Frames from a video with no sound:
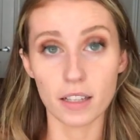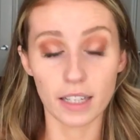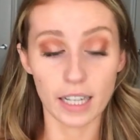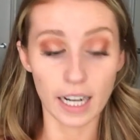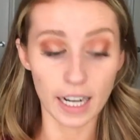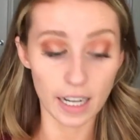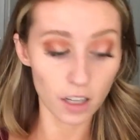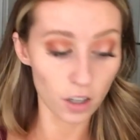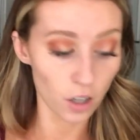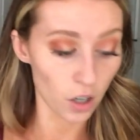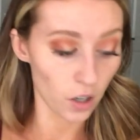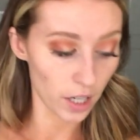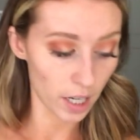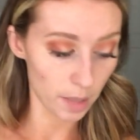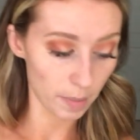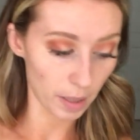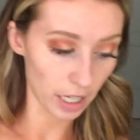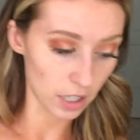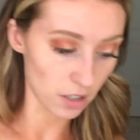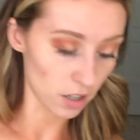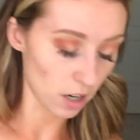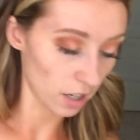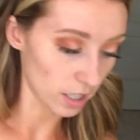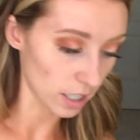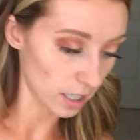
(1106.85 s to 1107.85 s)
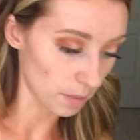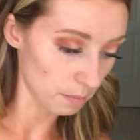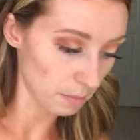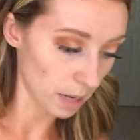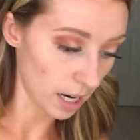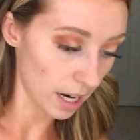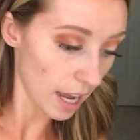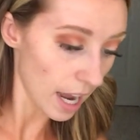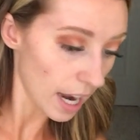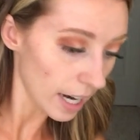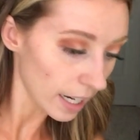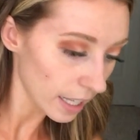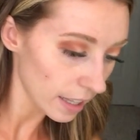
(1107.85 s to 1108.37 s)
Like I can go to him, I can talk to him
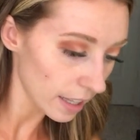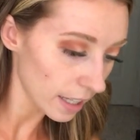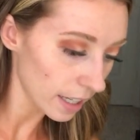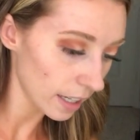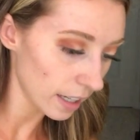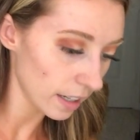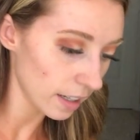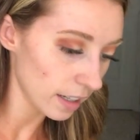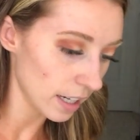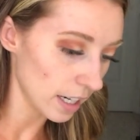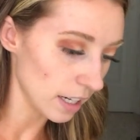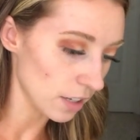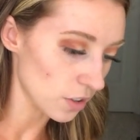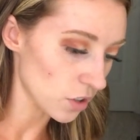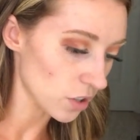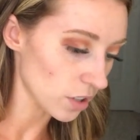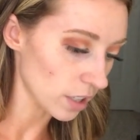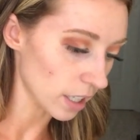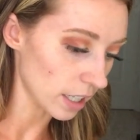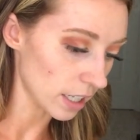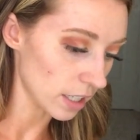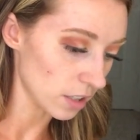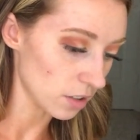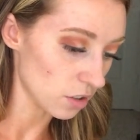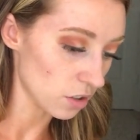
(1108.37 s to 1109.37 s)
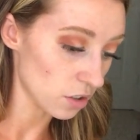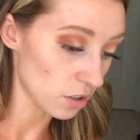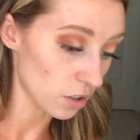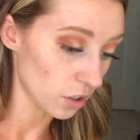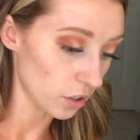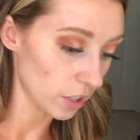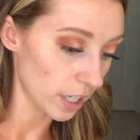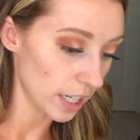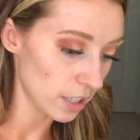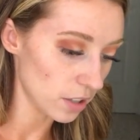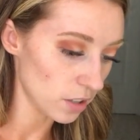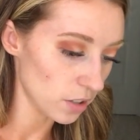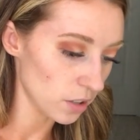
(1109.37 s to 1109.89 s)
about anything. He's just like, he's just a
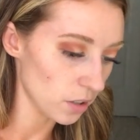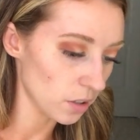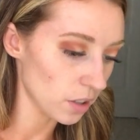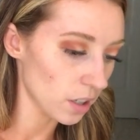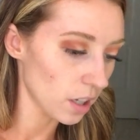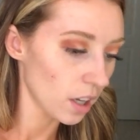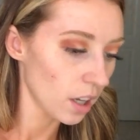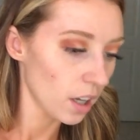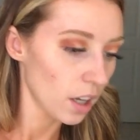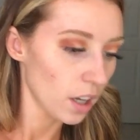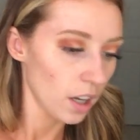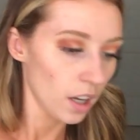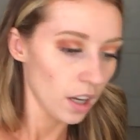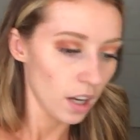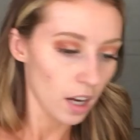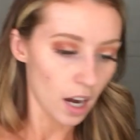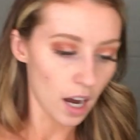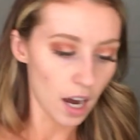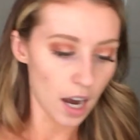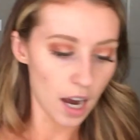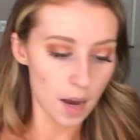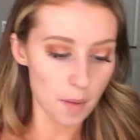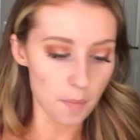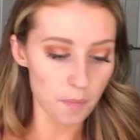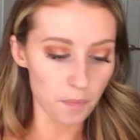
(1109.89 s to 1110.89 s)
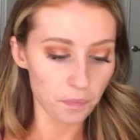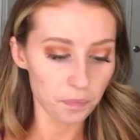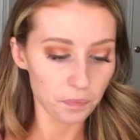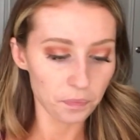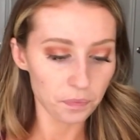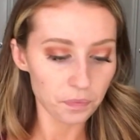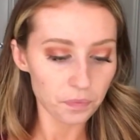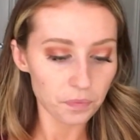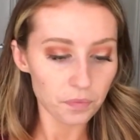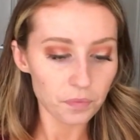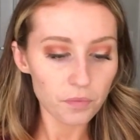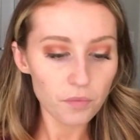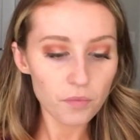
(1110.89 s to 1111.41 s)
great dude. Um,
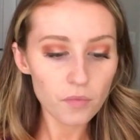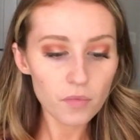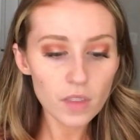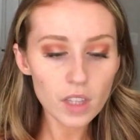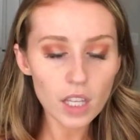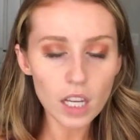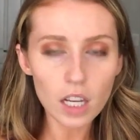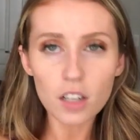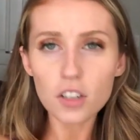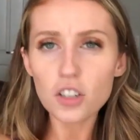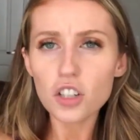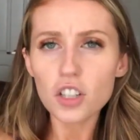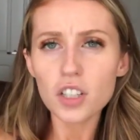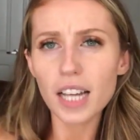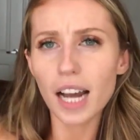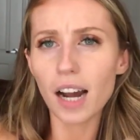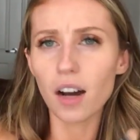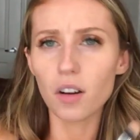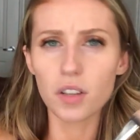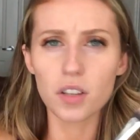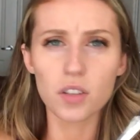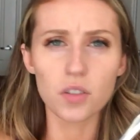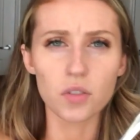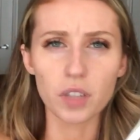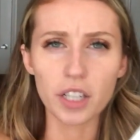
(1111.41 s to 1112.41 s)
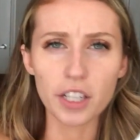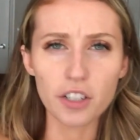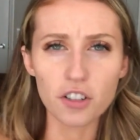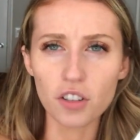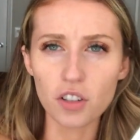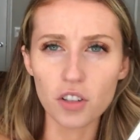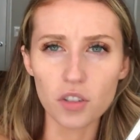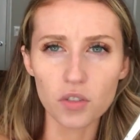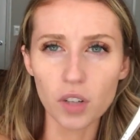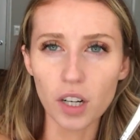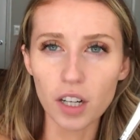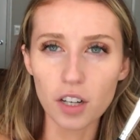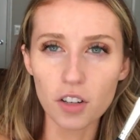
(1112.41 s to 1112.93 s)
just how this region
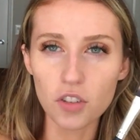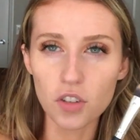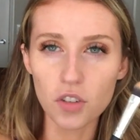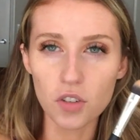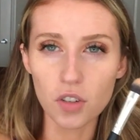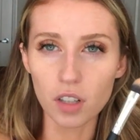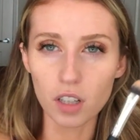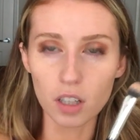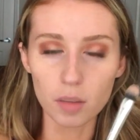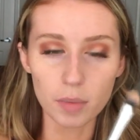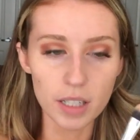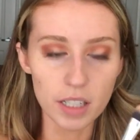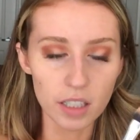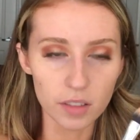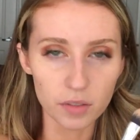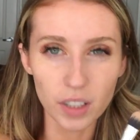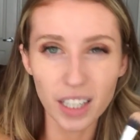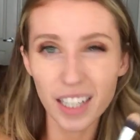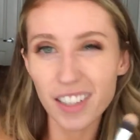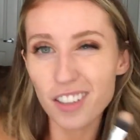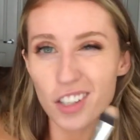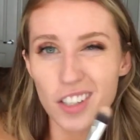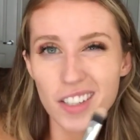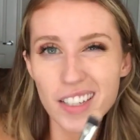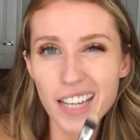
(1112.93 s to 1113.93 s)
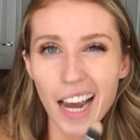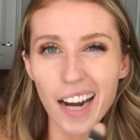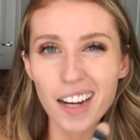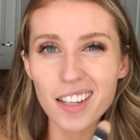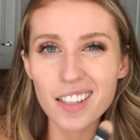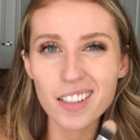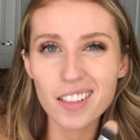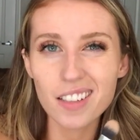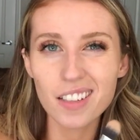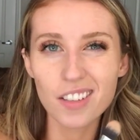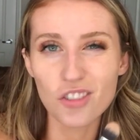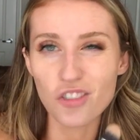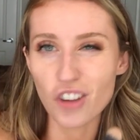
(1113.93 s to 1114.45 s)
is run is just a little bit different. And just
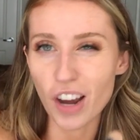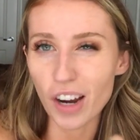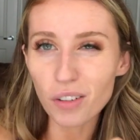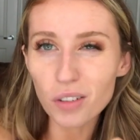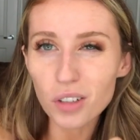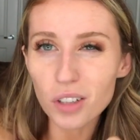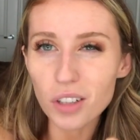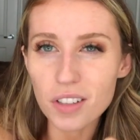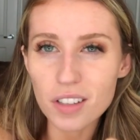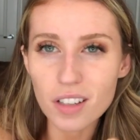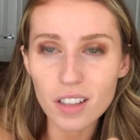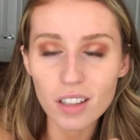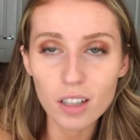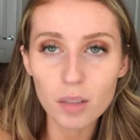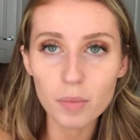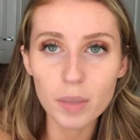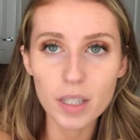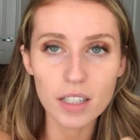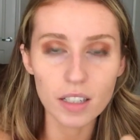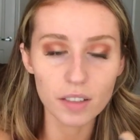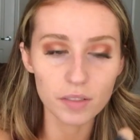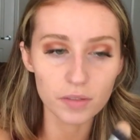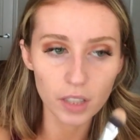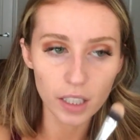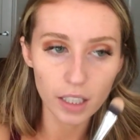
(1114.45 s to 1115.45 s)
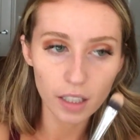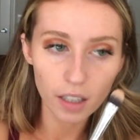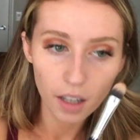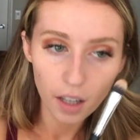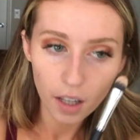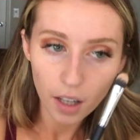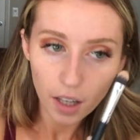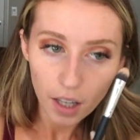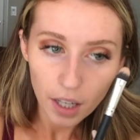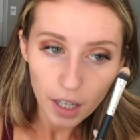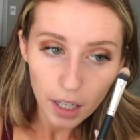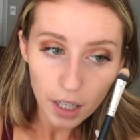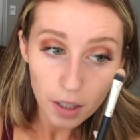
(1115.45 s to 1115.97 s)
Texas in general is a little bit different.
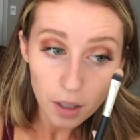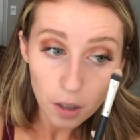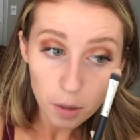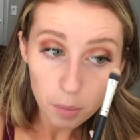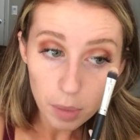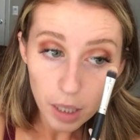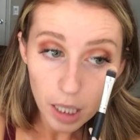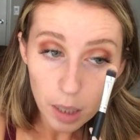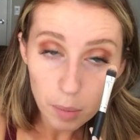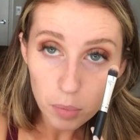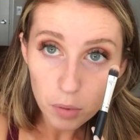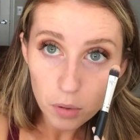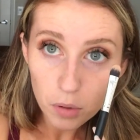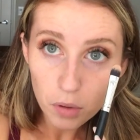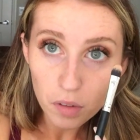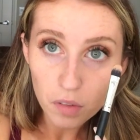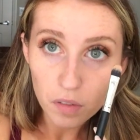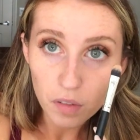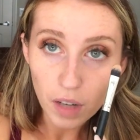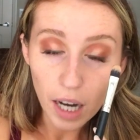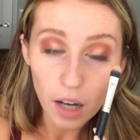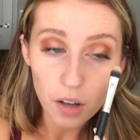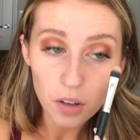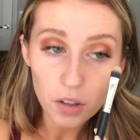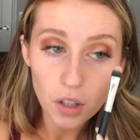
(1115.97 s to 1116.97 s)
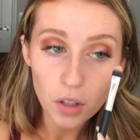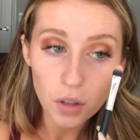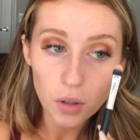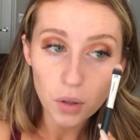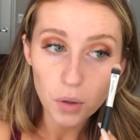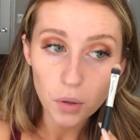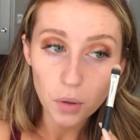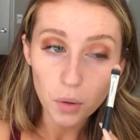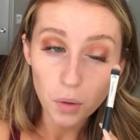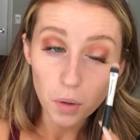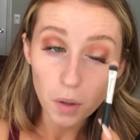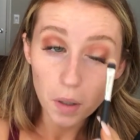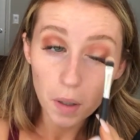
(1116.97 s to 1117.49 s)
You know, people
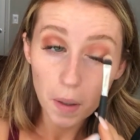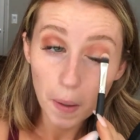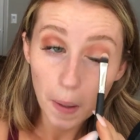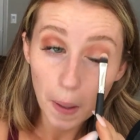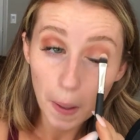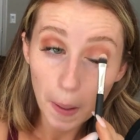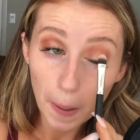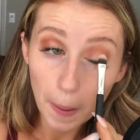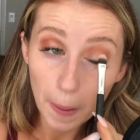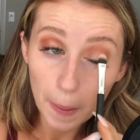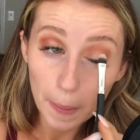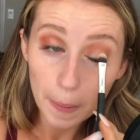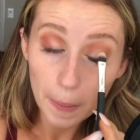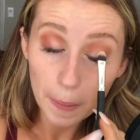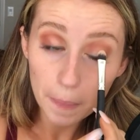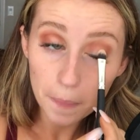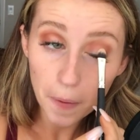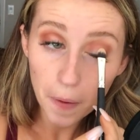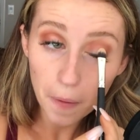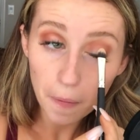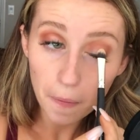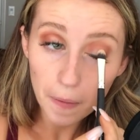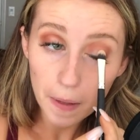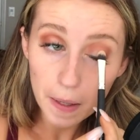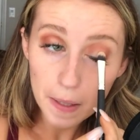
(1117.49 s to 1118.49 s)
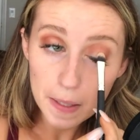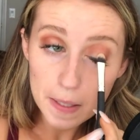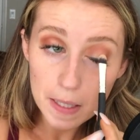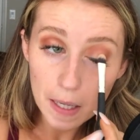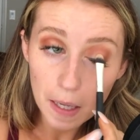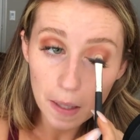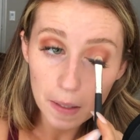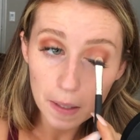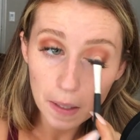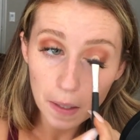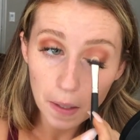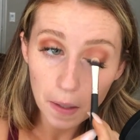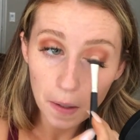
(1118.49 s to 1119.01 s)
value different things
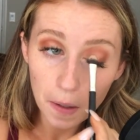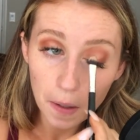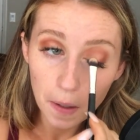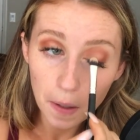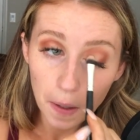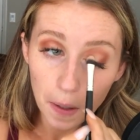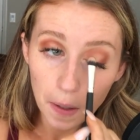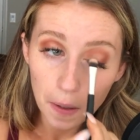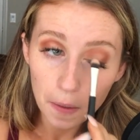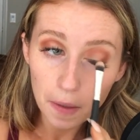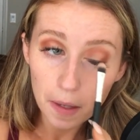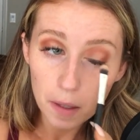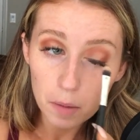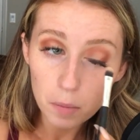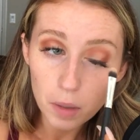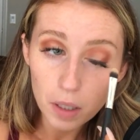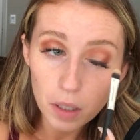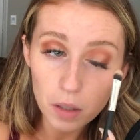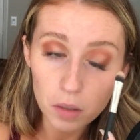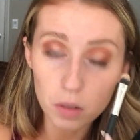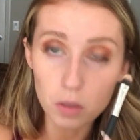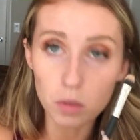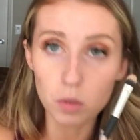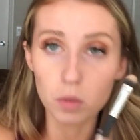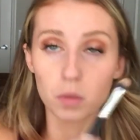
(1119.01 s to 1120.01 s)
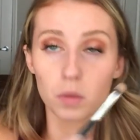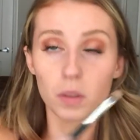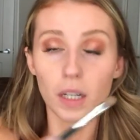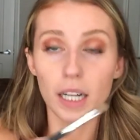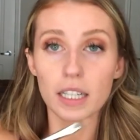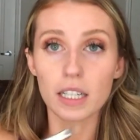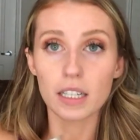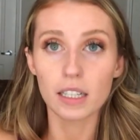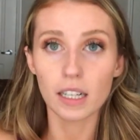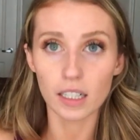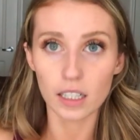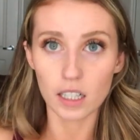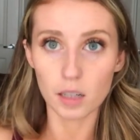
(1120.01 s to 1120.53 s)
down here than what, oh, I
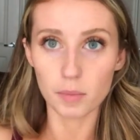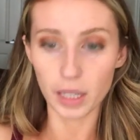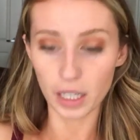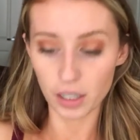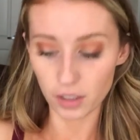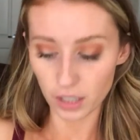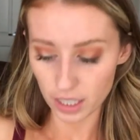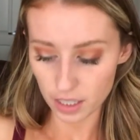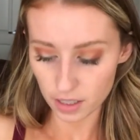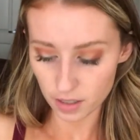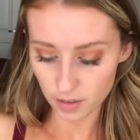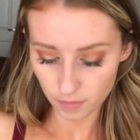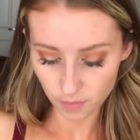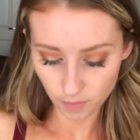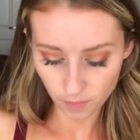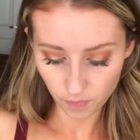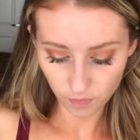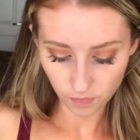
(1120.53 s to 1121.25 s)
did not come crease.